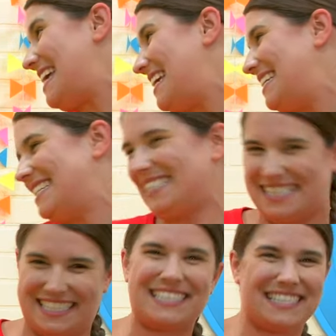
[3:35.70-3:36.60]

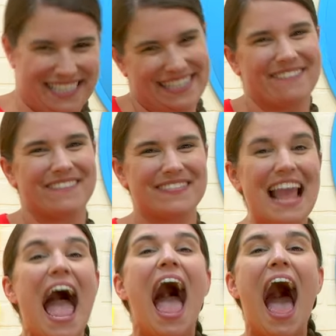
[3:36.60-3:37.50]
Eeples.
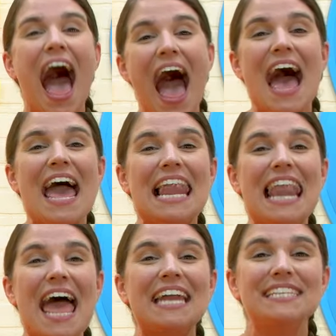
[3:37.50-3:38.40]
I
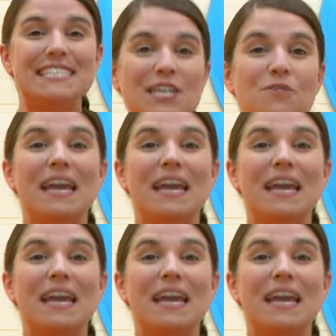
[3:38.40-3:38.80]
like to